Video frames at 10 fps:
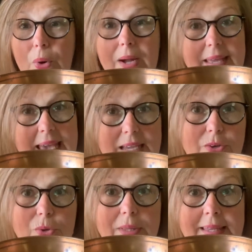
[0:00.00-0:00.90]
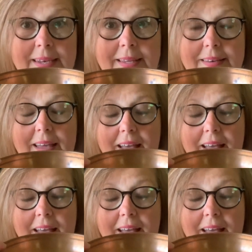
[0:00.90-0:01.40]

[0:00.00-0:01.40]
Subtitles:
a candle in it.